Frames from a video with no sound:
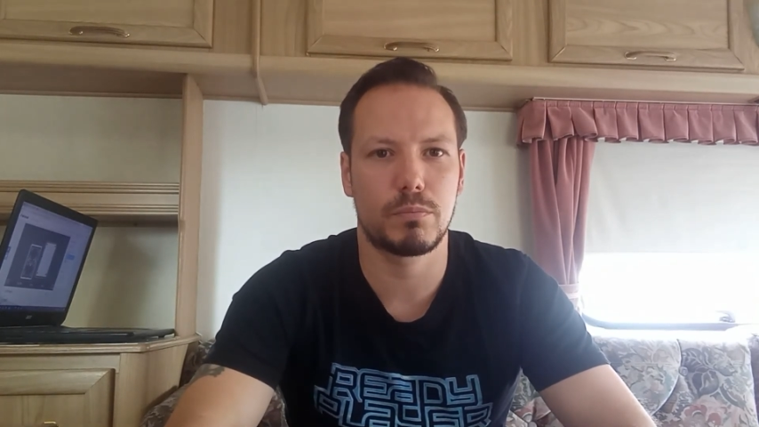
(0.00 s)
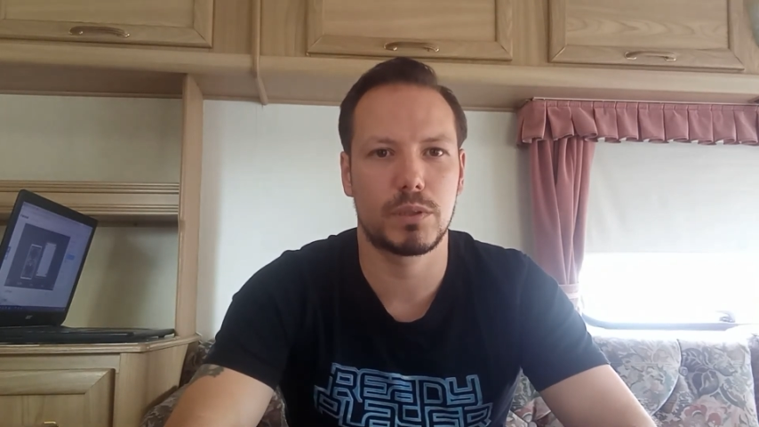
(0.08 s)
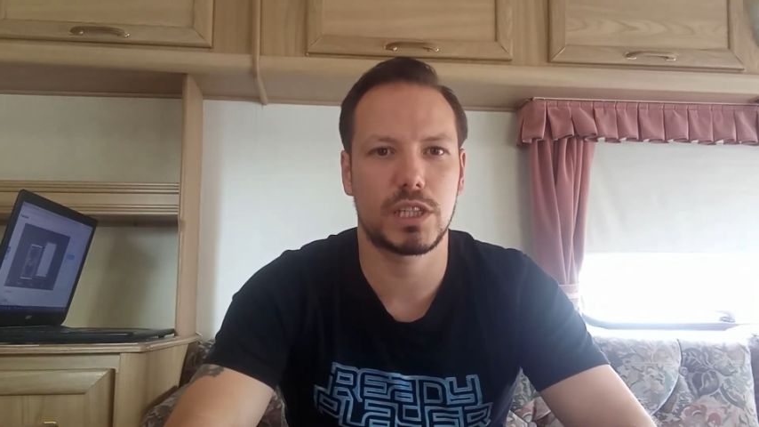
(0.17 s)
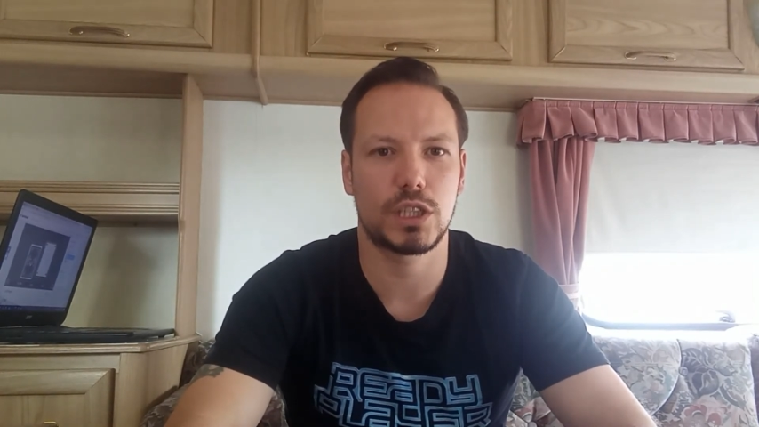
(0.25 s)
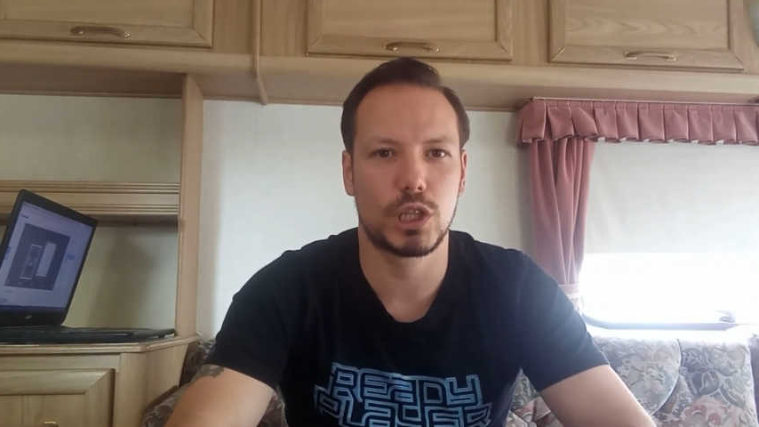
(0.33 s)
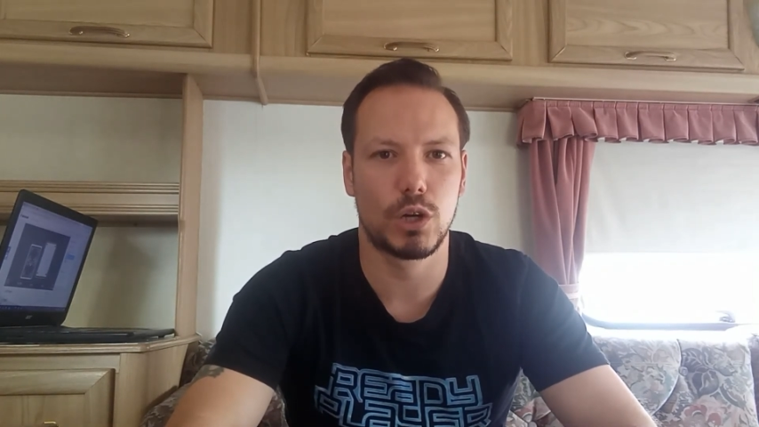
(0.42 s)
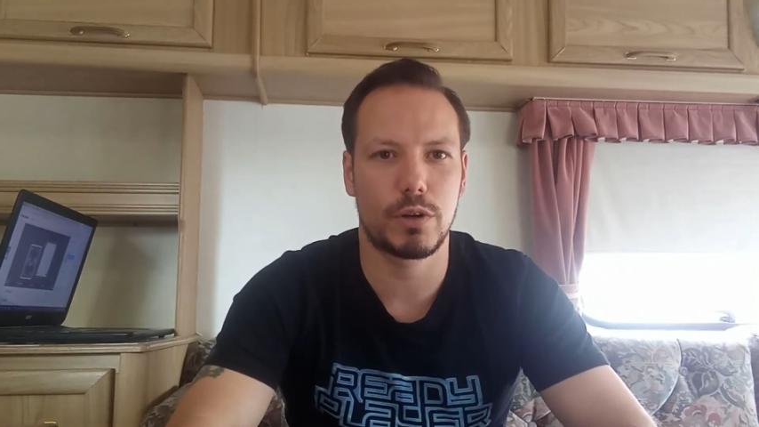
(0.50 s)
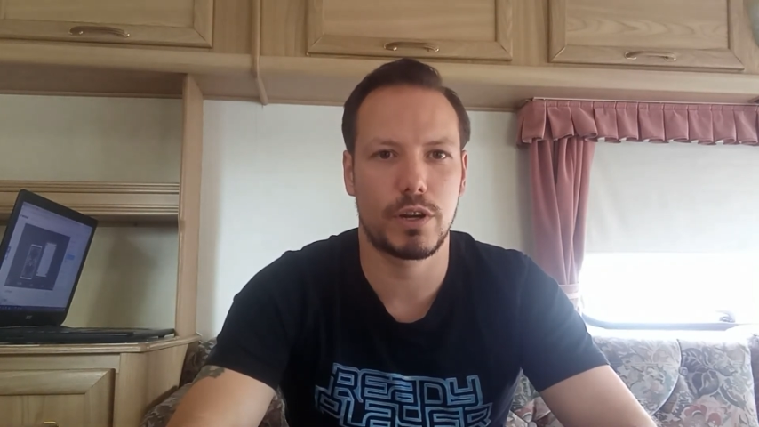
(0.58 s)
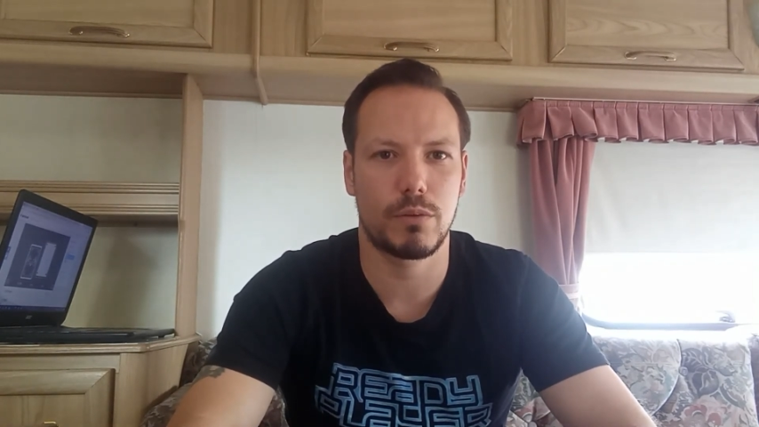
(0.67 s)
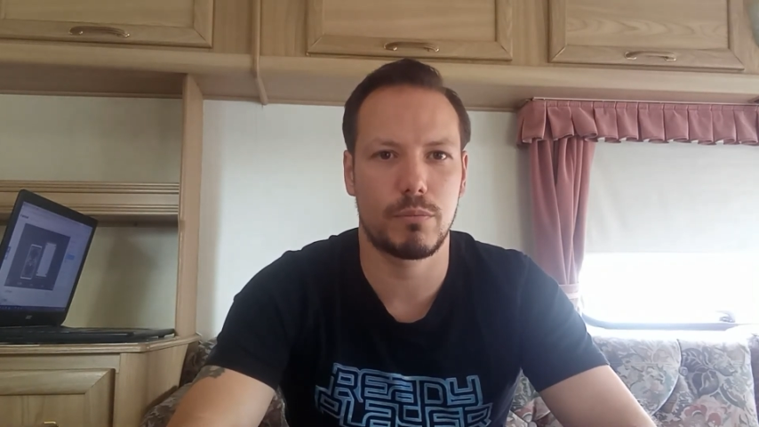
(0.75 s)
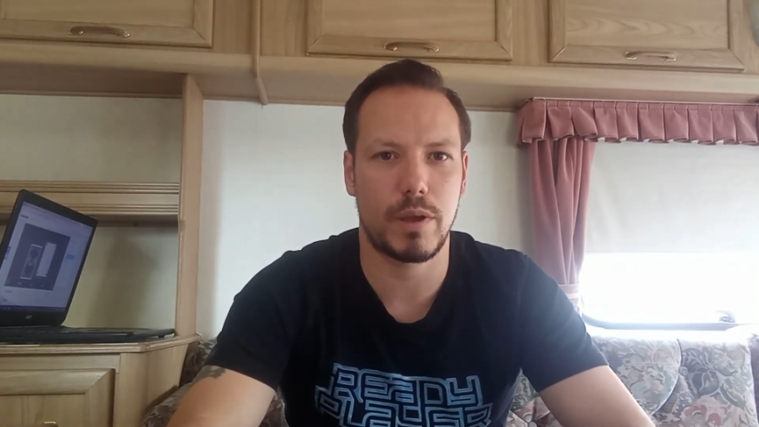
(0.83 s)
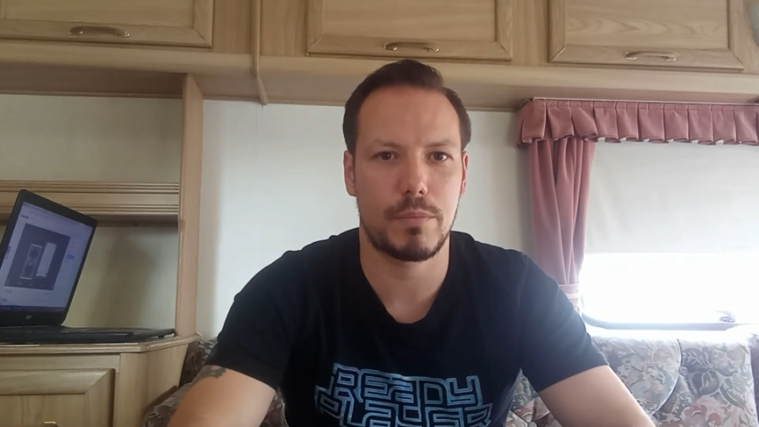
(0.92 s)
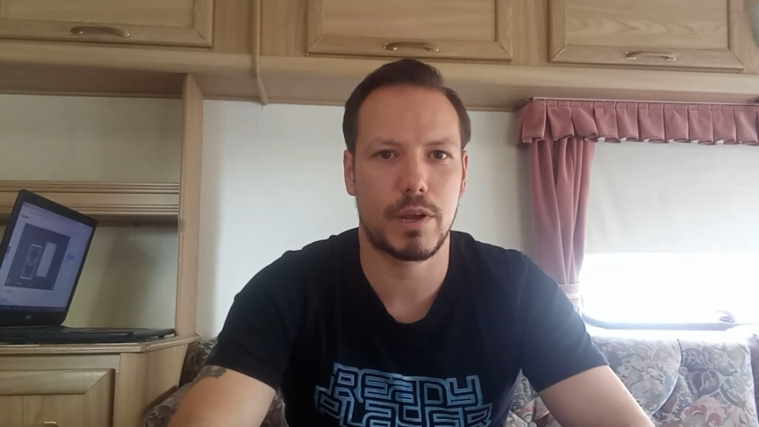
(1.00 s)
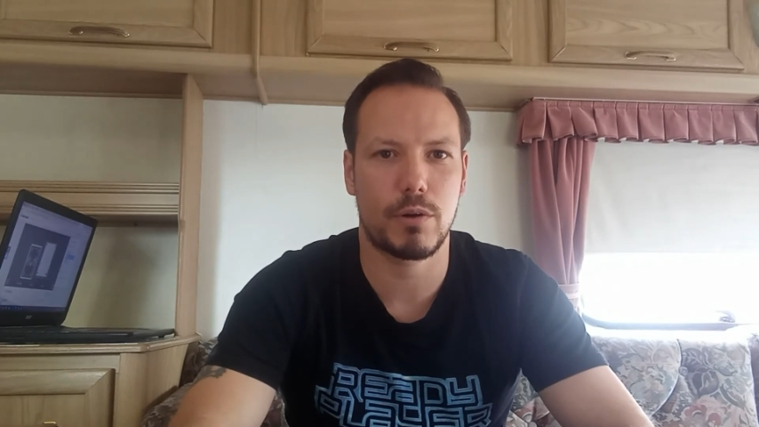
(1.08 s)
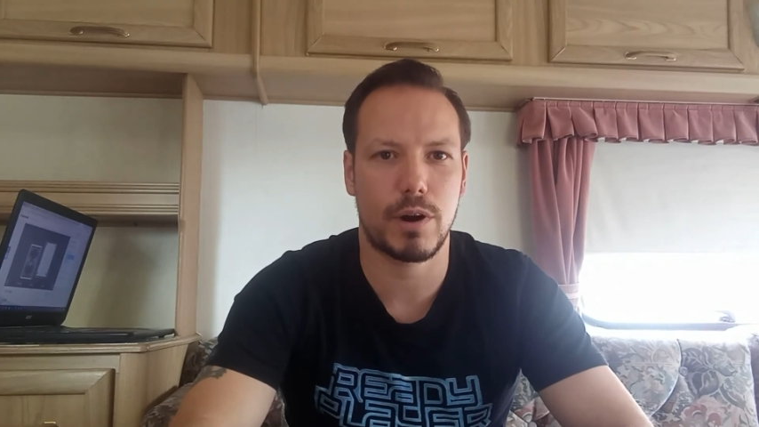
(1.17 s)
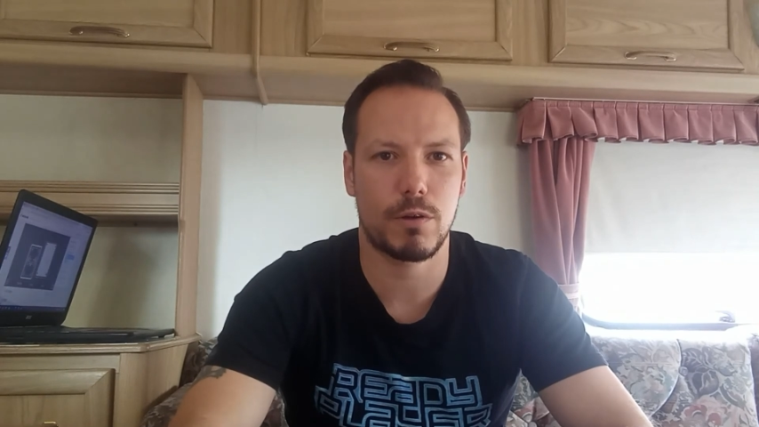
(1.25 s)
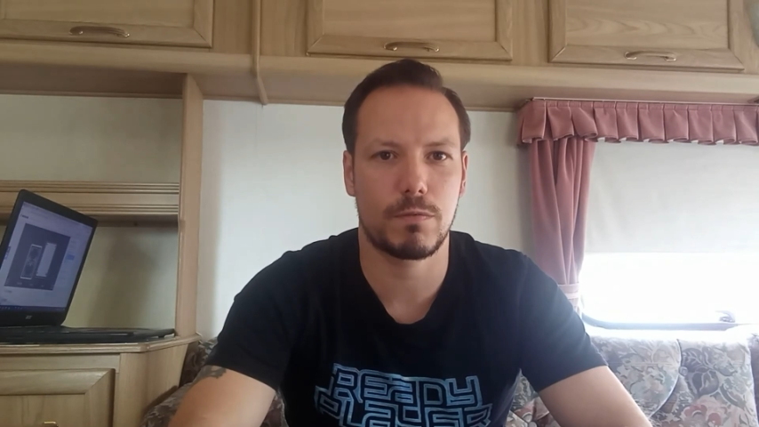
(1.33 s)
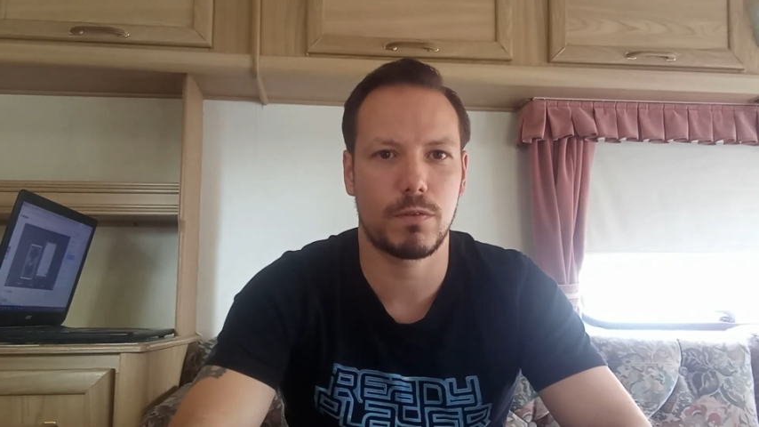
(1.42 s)
potentially looking at maybe
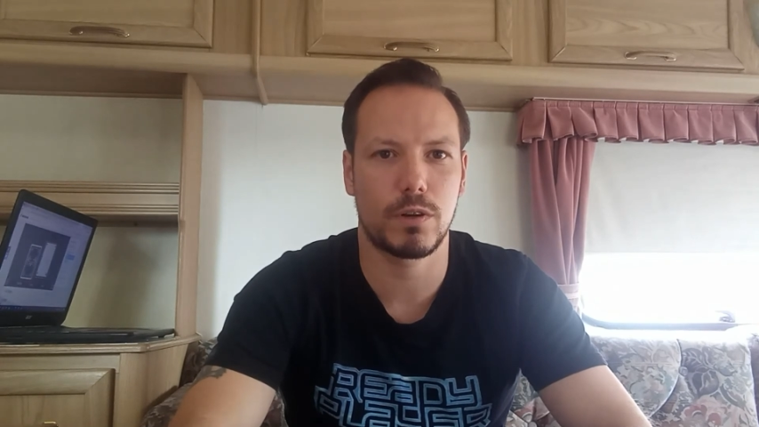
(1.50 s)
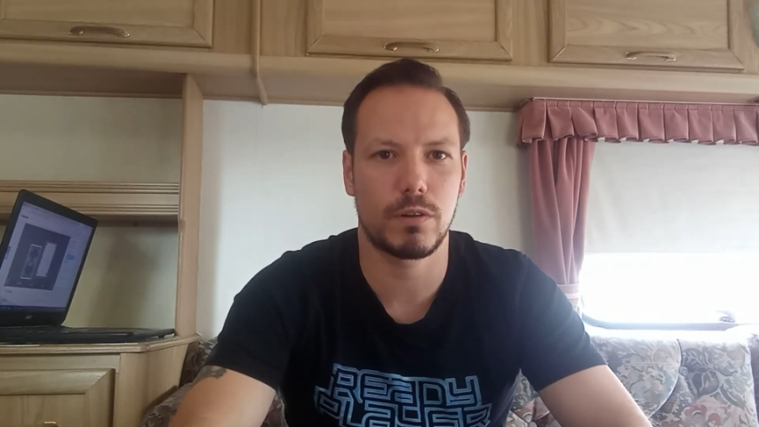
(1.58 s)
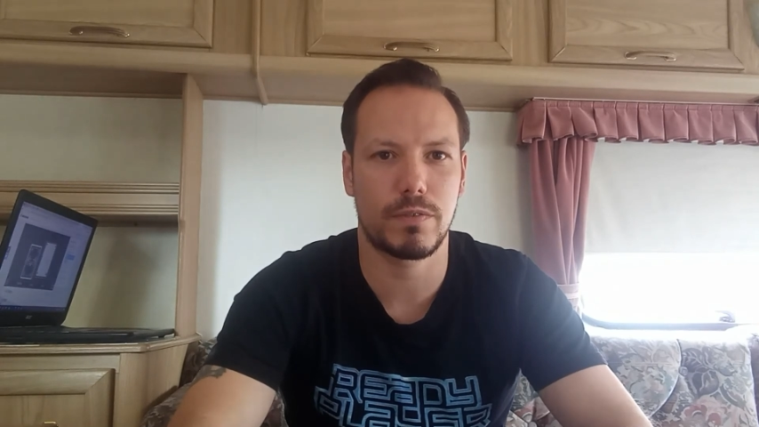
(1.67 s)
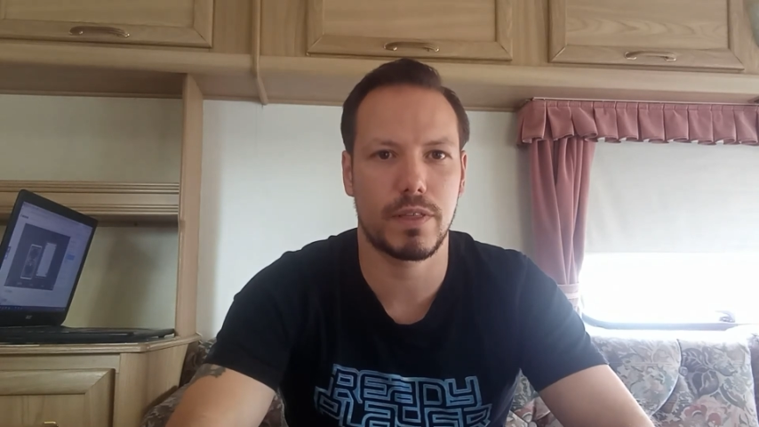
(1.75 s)
crowdfunding